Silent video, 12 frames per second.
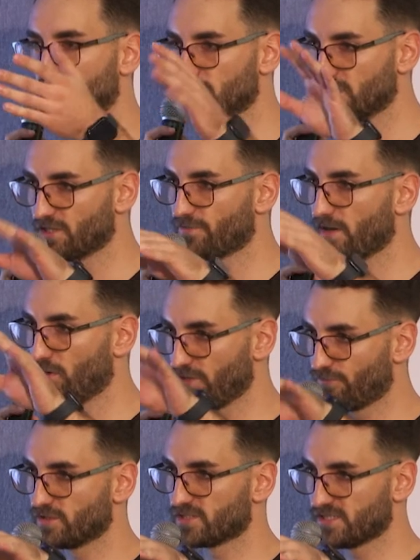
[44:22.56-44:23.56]
use Datafy only
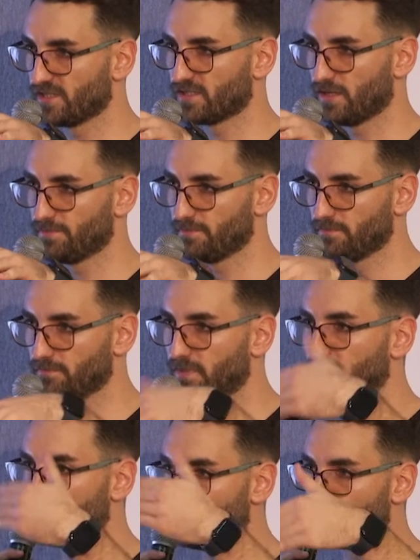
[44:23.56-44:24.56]
for setup.
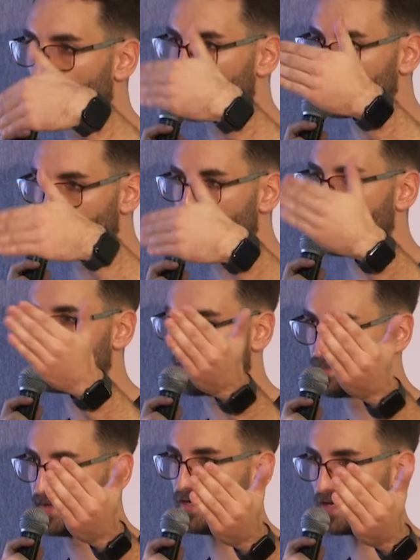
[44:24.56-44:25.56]
But if you are
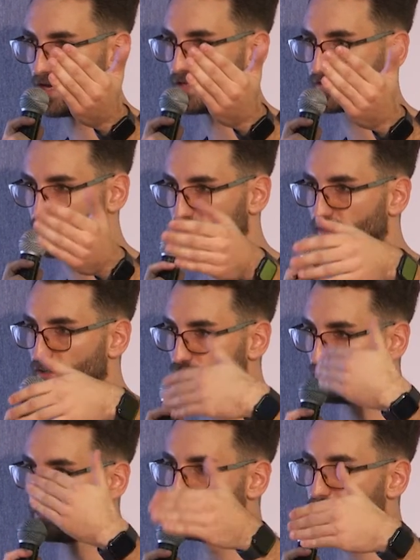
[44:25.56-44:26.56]
paying customer, you
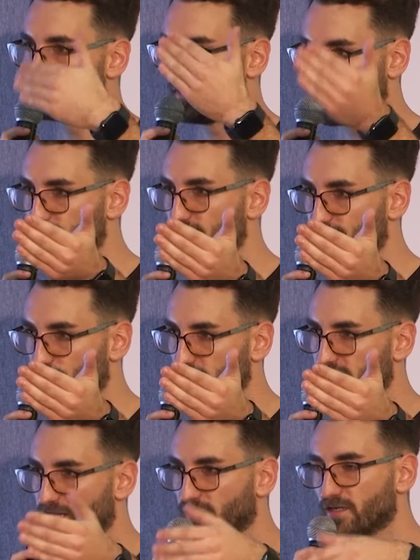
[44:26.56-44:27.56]
will benefit for
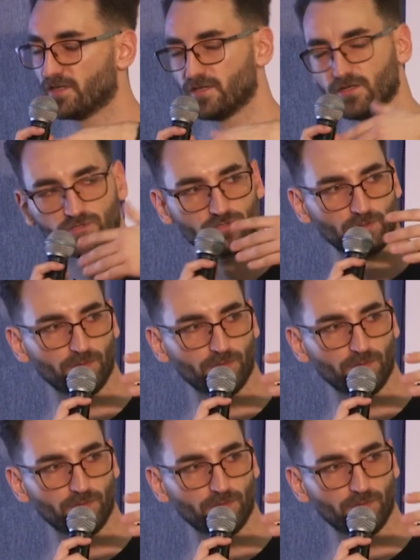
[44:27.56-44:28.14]
that. So